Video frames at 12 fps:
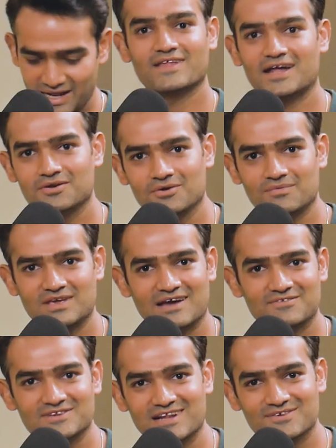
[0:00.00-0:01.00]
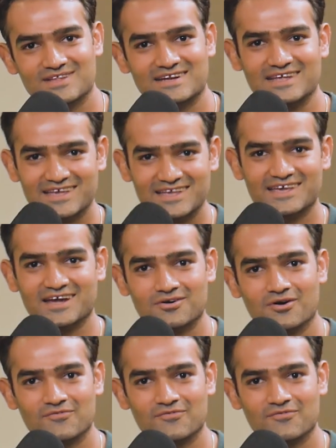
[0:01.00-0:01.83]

On that note, we have to tell you that taking care